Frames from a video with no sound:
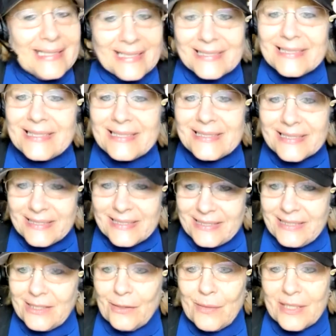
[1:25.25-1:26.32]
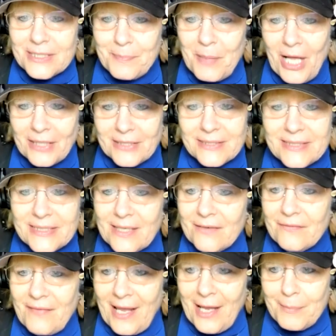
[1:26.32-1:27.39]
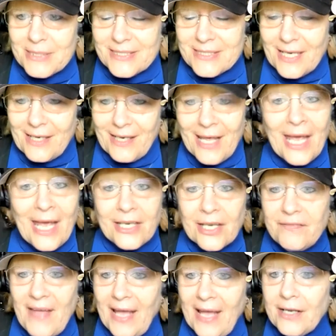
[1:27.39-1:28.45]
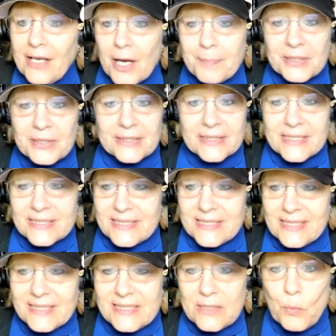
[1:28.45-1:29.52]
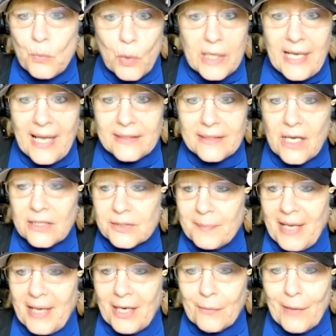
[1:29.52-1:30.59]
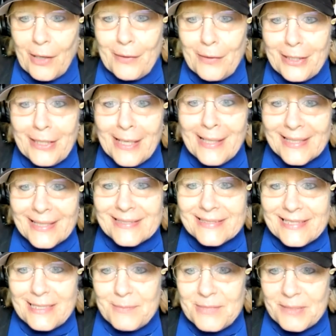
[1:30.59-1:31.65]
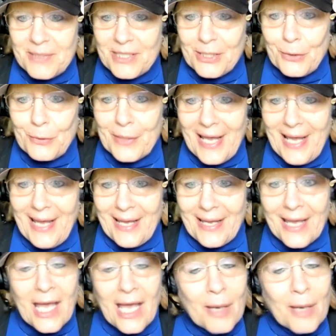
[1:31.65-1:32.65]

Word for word: This is the TOS policy of Amazon. Now, I've had a couple of listings, and one had color background, and it seemed to be okay.